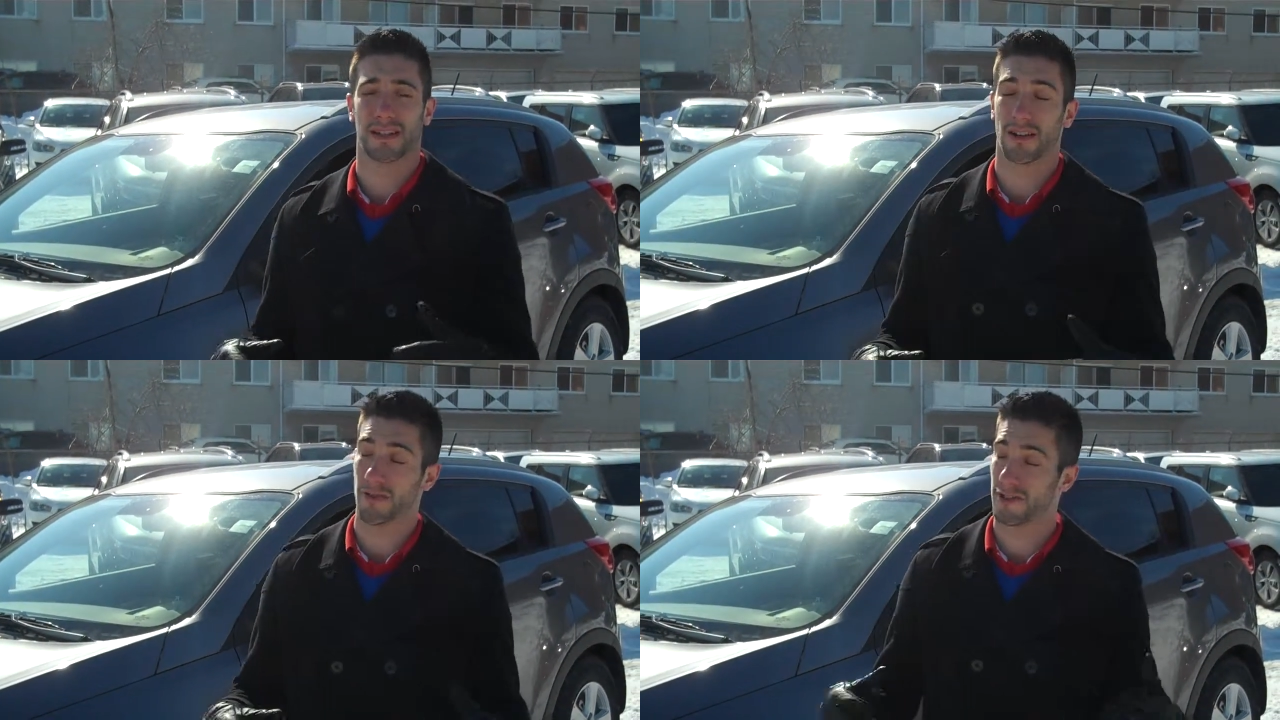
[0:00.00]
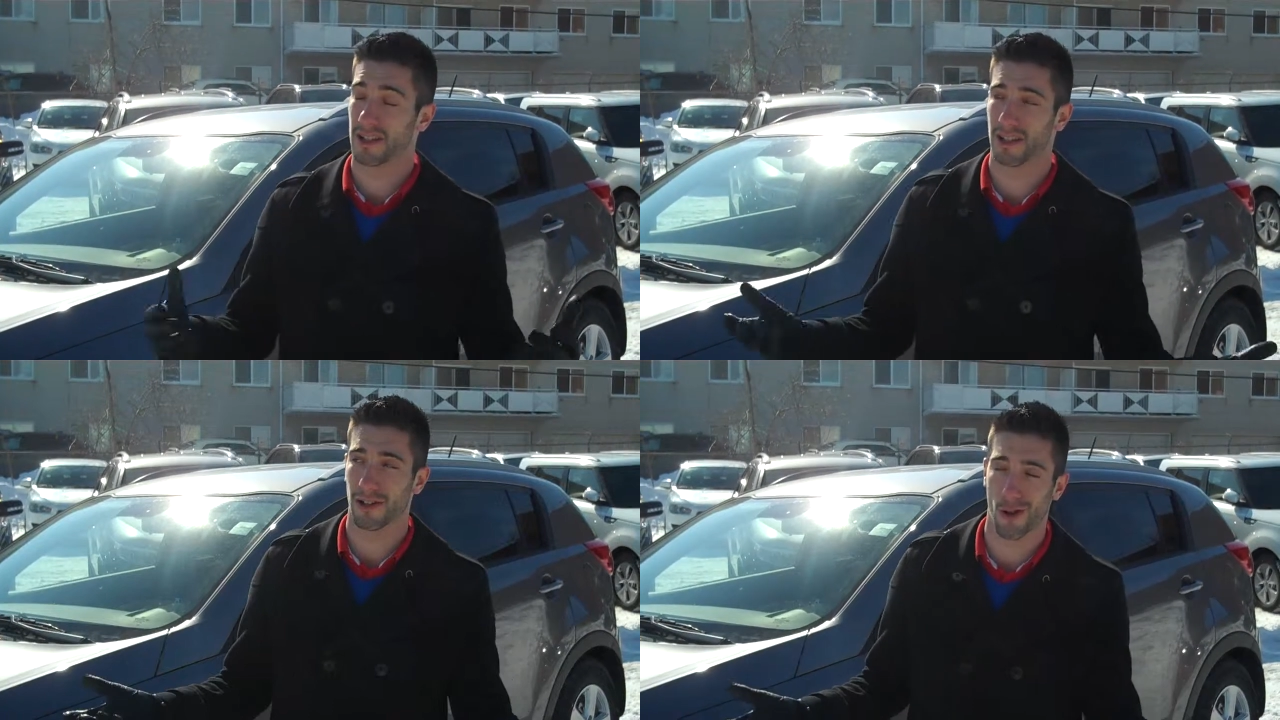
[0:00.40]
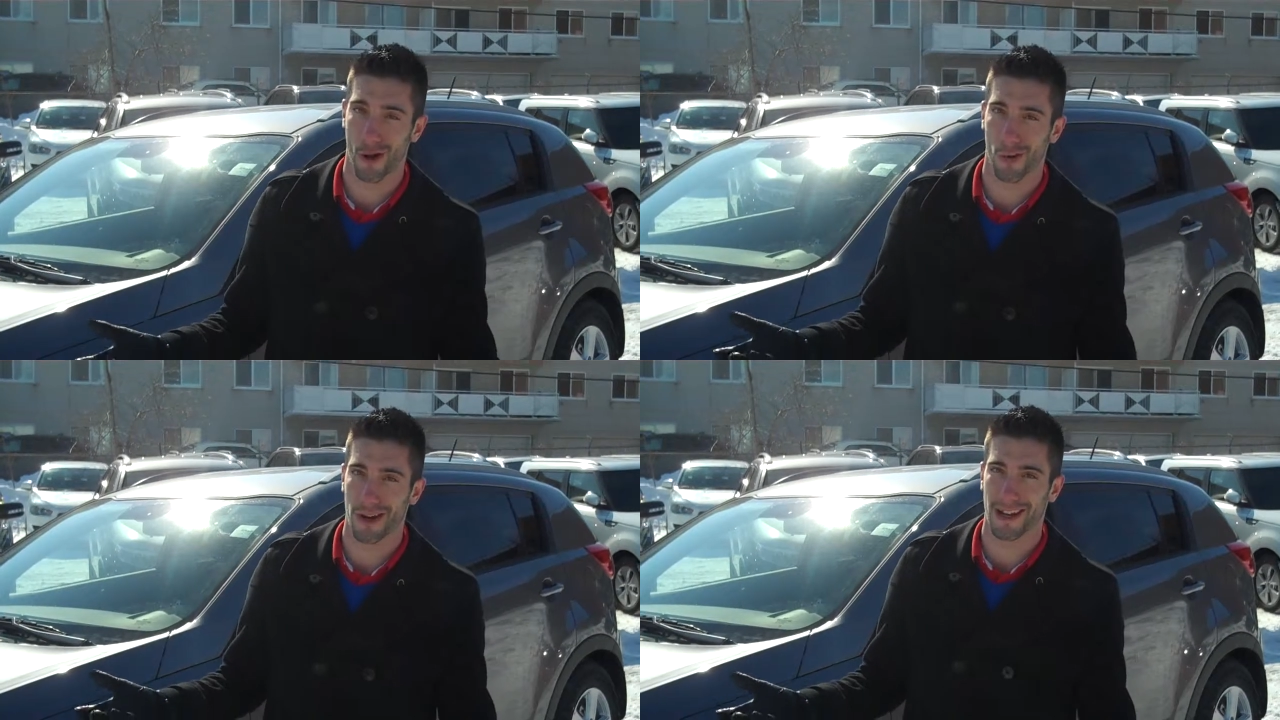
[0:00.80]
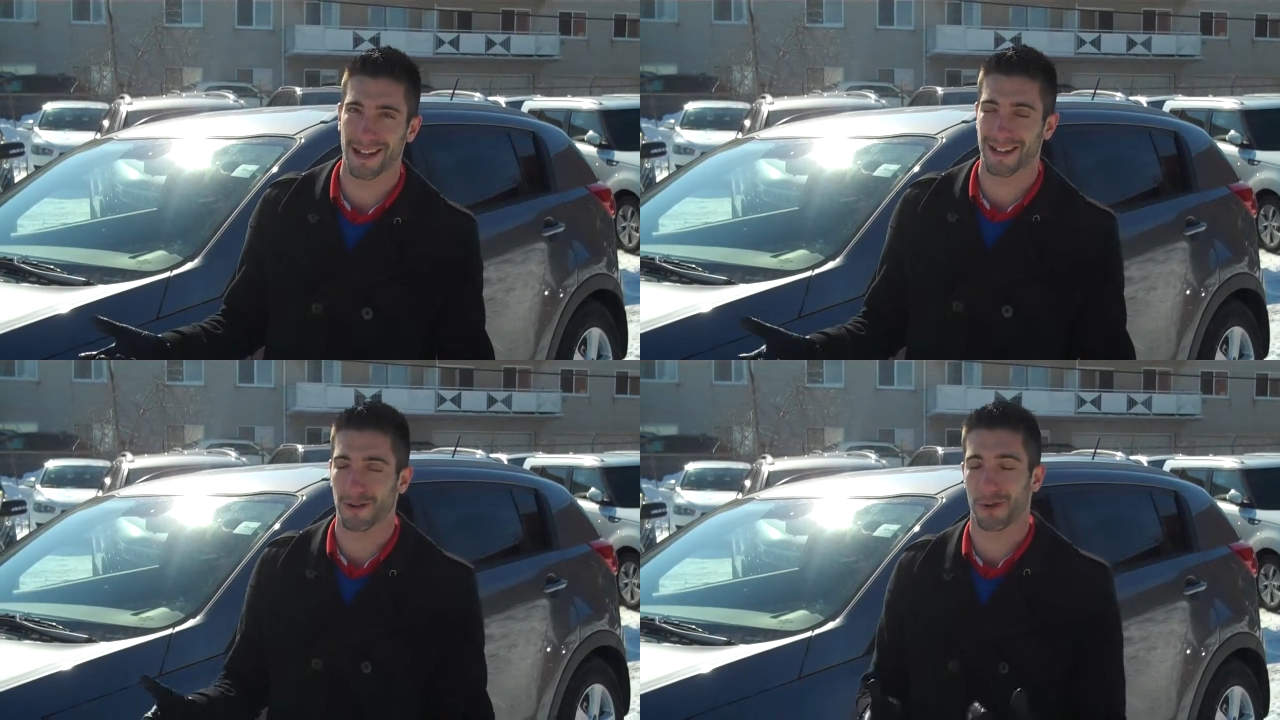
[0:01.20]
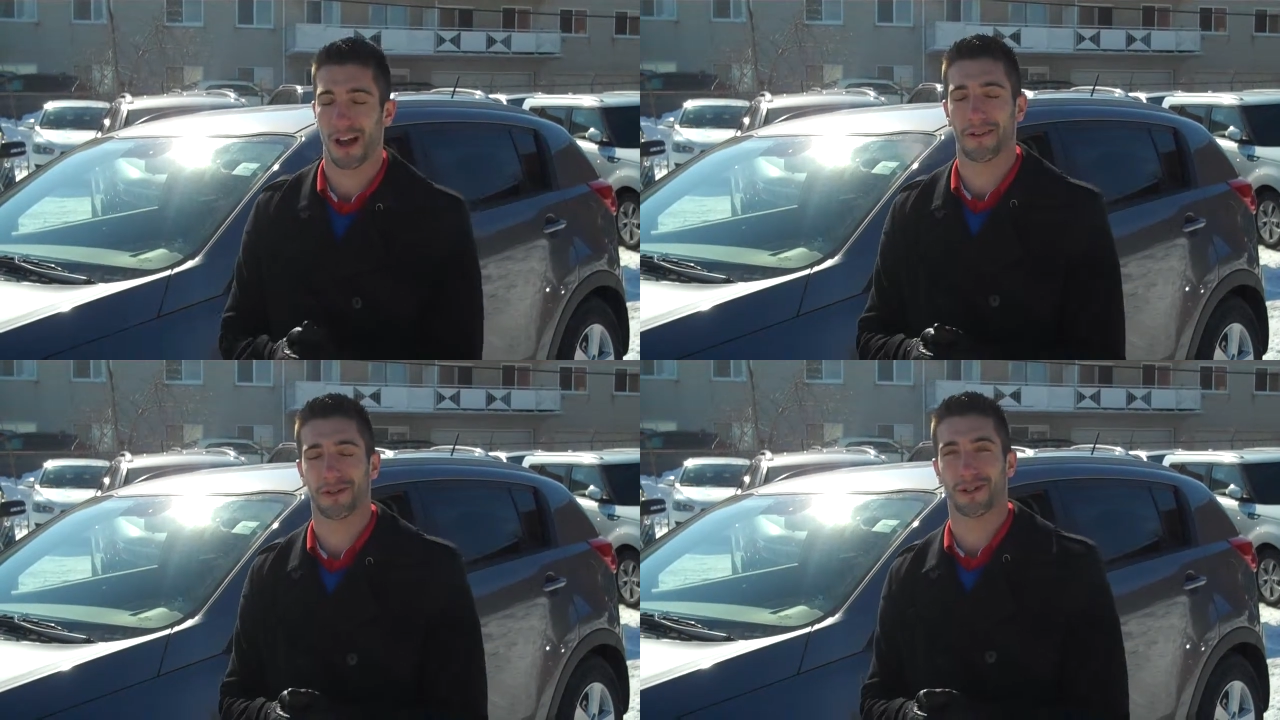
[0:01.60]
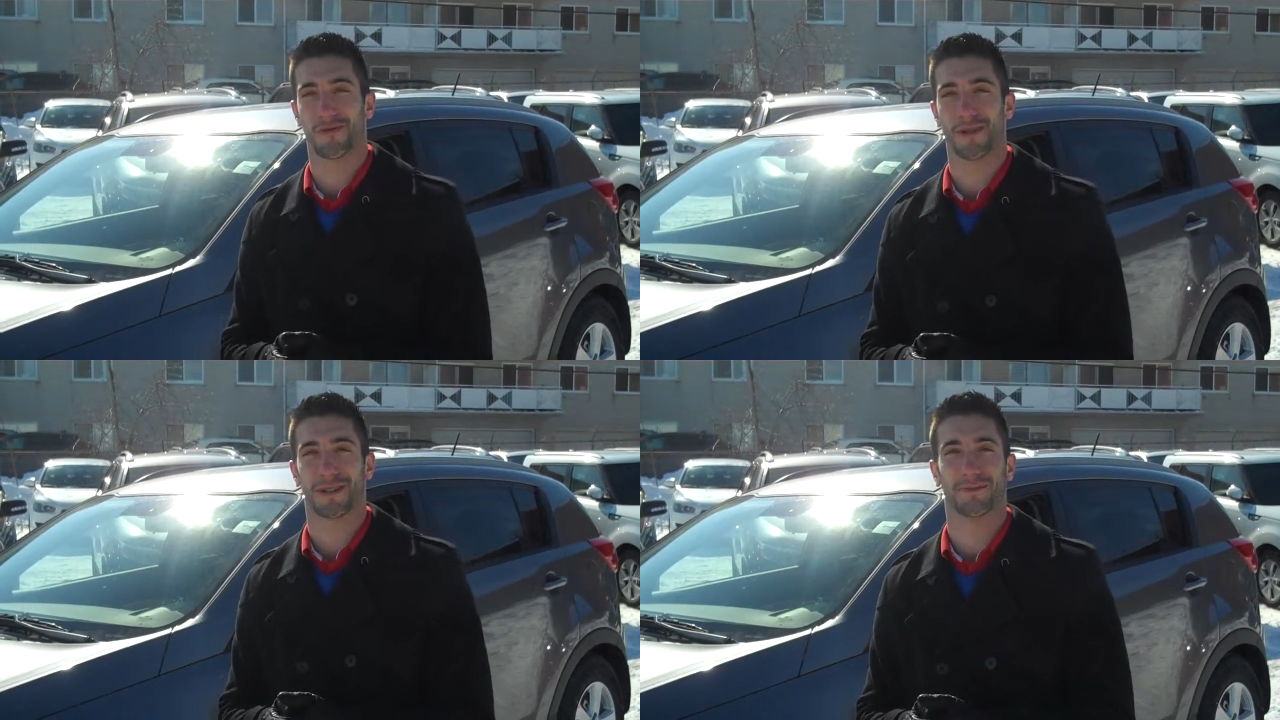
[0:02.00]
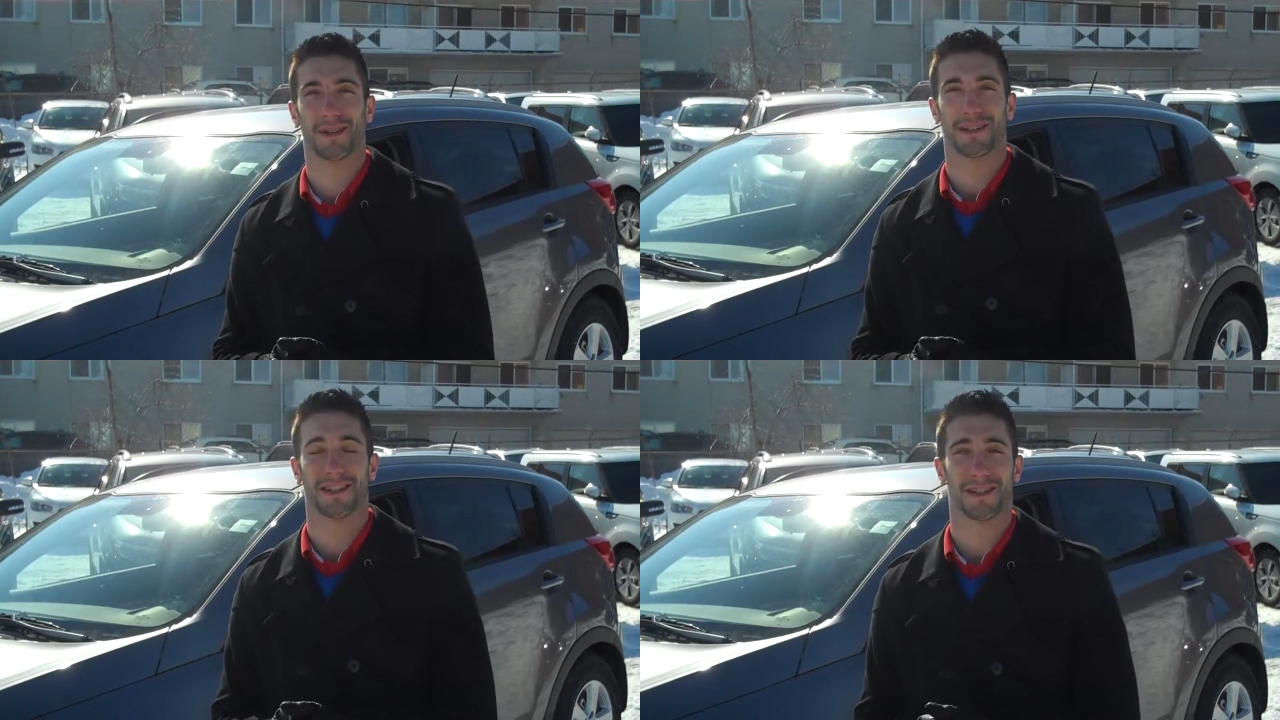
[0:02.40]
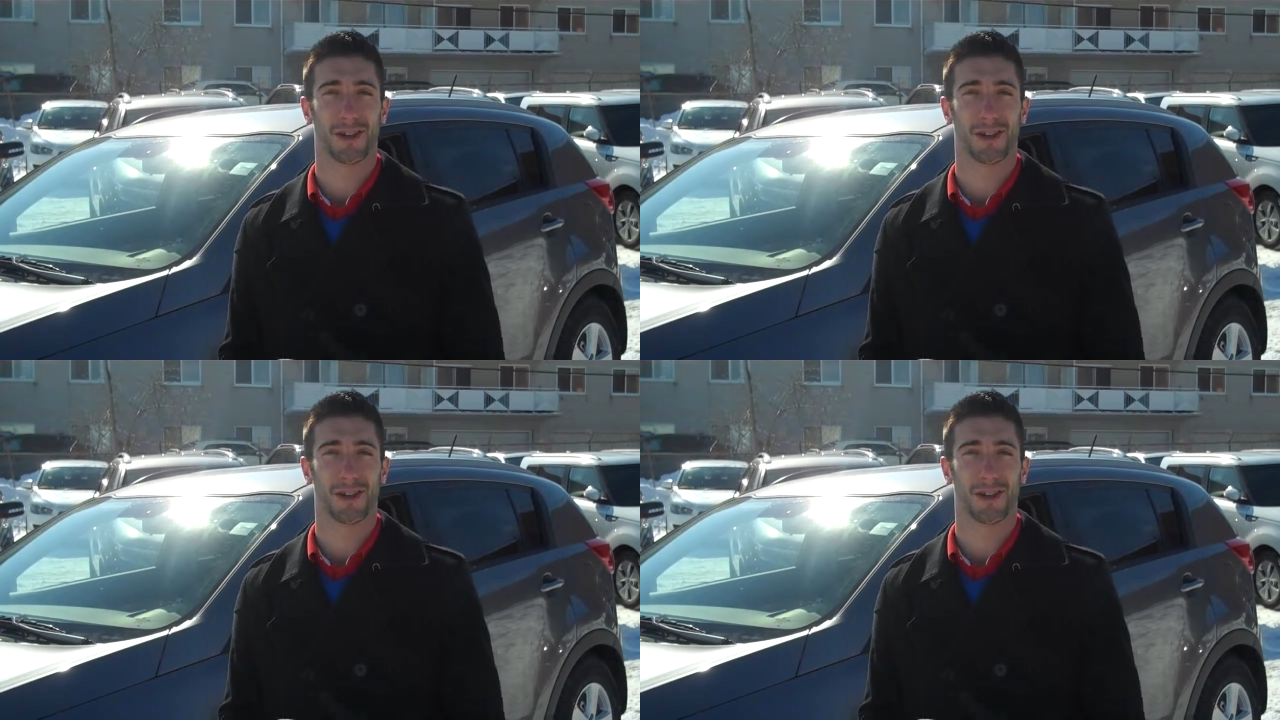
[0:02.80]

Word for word: is obviously a long weekend, and we have to generate some business.